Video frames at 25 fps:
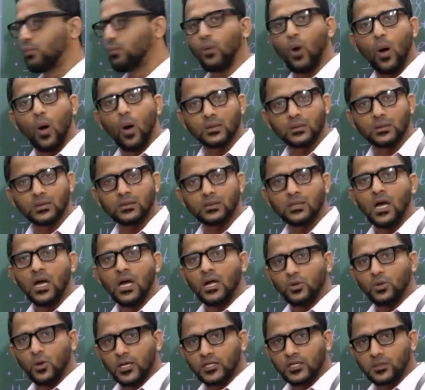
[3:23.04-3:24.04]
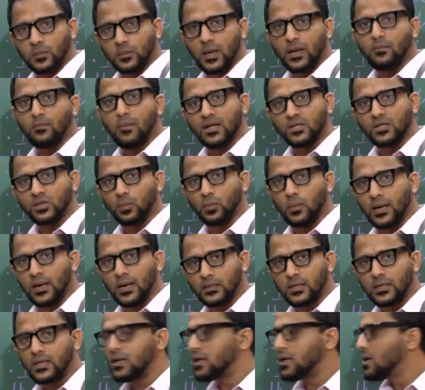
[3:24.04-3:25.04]
blocks to explain much
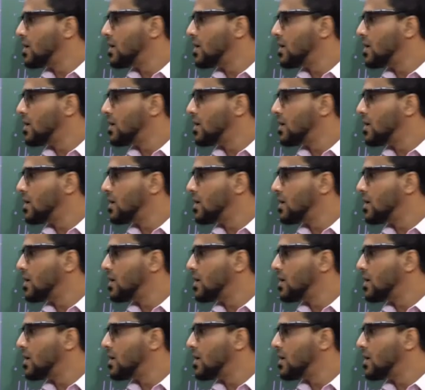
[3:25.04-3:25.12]
better.